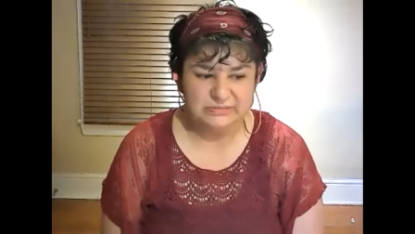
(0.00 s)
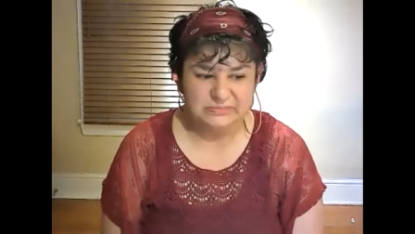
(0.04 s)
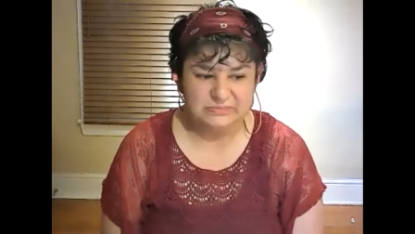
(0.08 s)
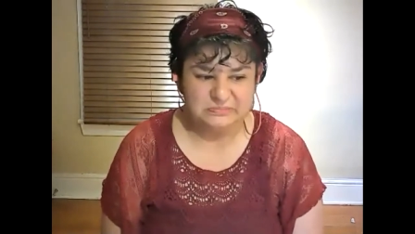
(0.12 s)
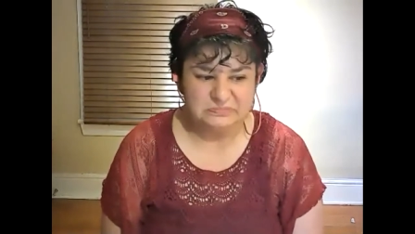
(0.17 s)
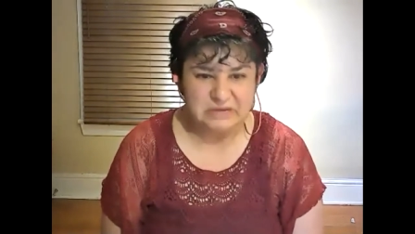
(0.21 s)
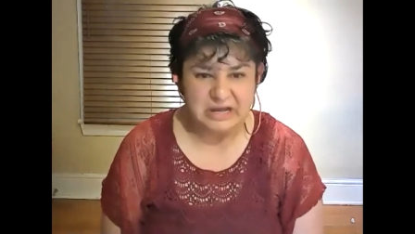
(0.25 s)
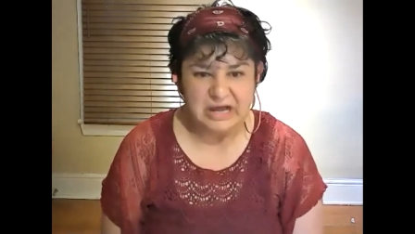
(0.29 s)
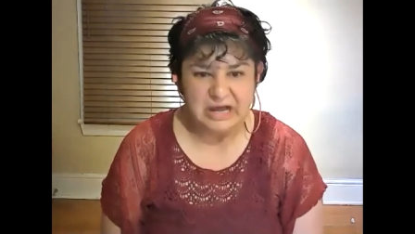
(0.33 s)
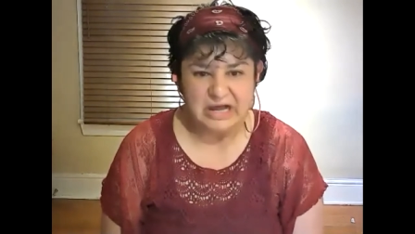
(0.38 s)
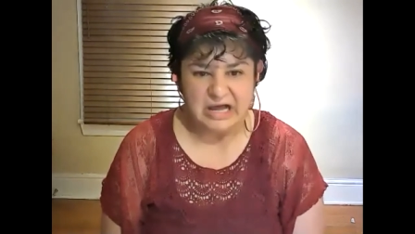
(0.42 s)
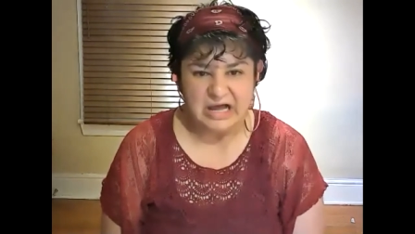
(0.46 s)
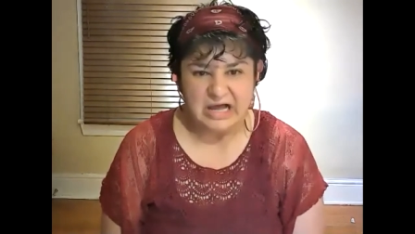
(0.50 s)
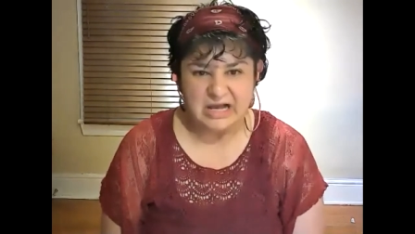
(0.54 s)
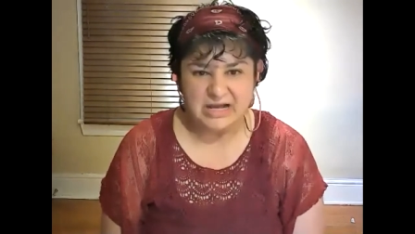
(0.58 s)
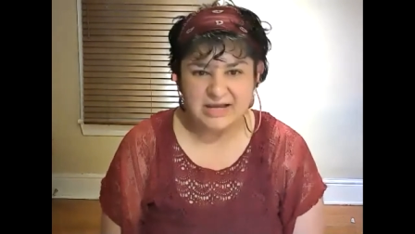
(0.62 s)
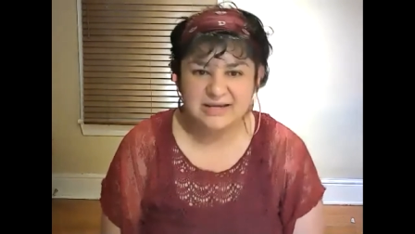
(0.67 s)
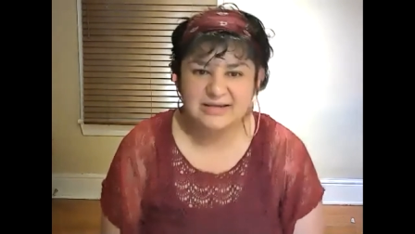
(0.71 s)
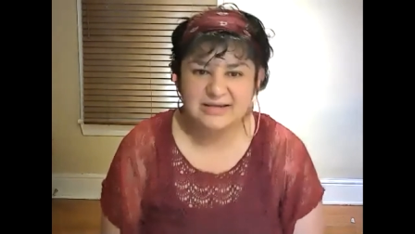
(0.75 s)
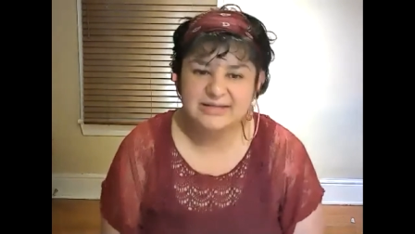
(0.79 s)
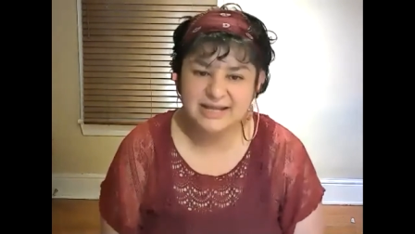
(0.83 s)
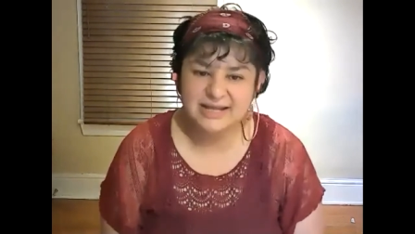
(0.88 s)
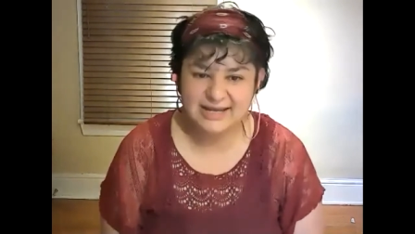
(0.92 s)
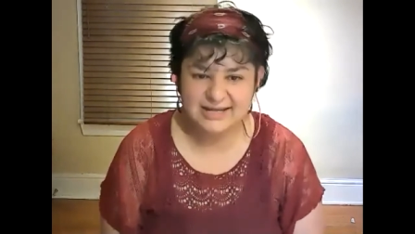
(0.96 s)
bug
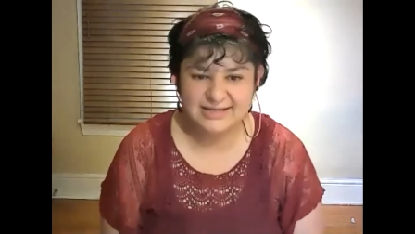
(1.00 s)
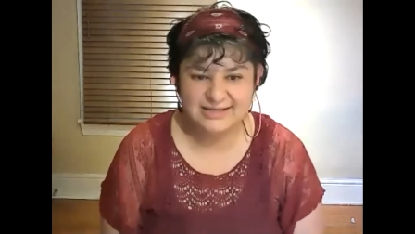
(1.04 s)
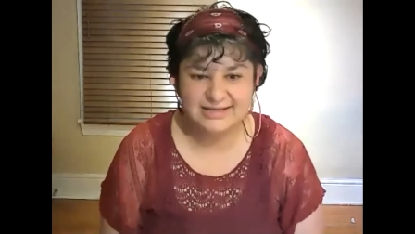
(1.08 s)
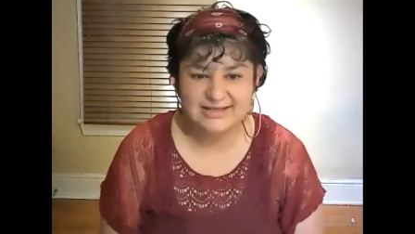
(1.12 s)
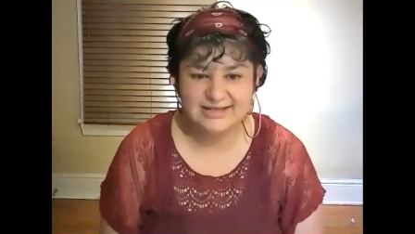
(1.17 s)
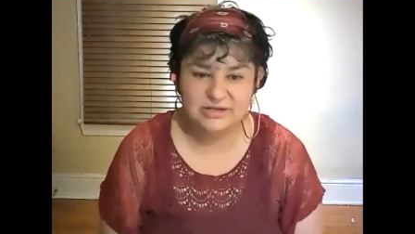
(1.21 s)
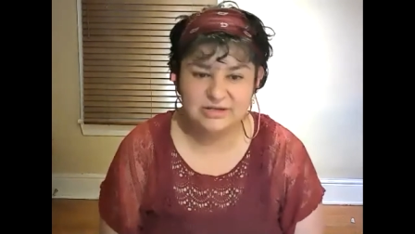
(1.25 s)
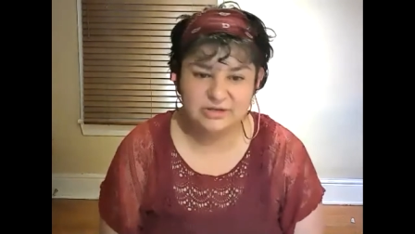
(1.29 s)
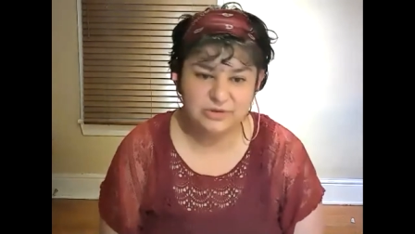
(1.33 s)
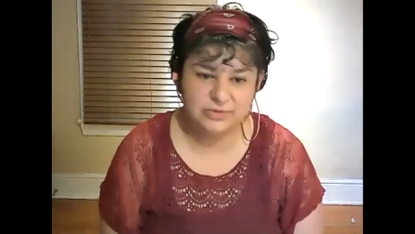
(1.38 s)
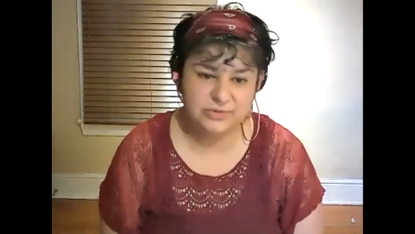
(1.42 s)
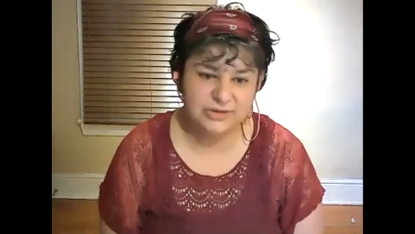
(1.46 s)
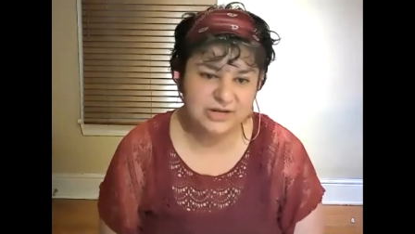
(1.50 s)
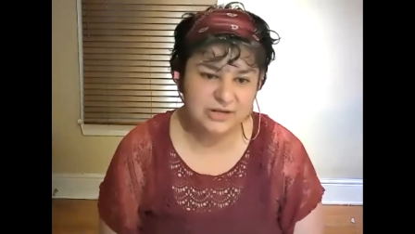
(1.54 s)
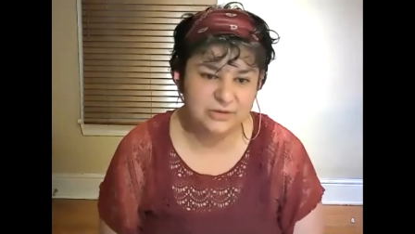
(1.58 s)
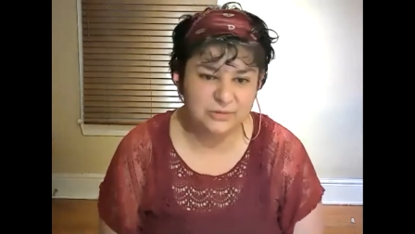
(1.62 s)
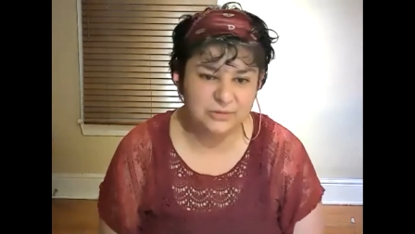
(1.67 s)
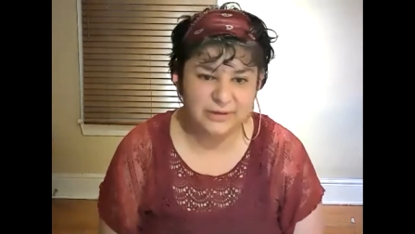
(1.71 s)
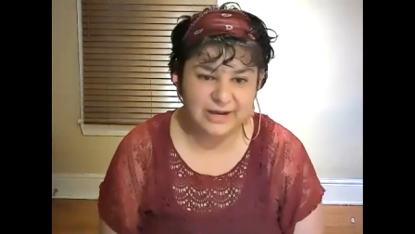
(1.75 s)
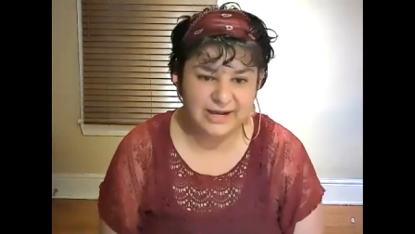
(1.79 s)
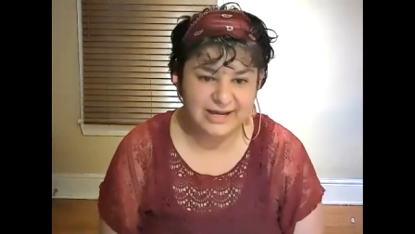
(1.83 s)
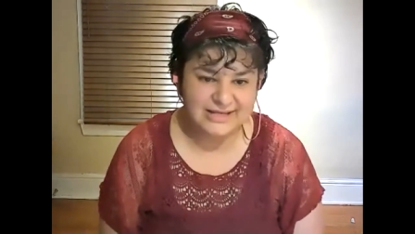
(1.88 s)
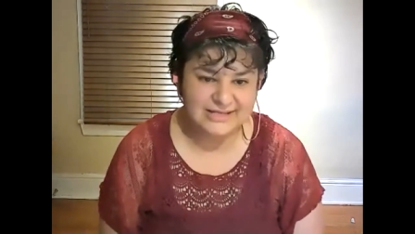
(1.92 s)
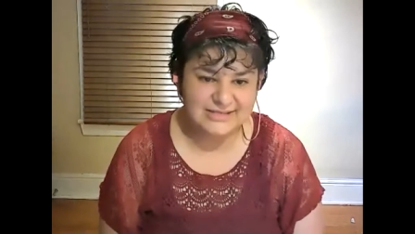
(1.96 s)
that I didn't know what it
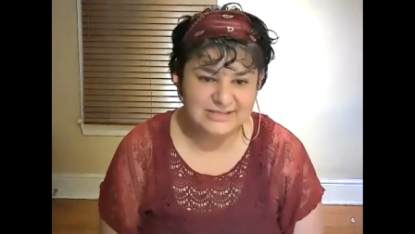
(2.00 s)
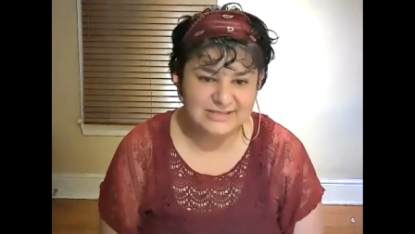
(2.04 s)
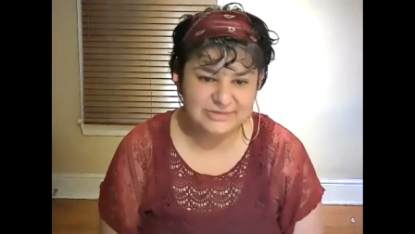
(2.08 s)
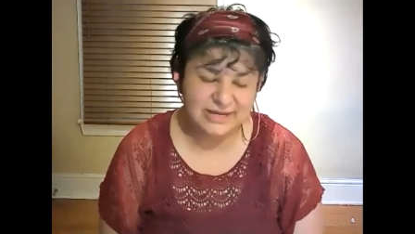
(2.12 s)
was.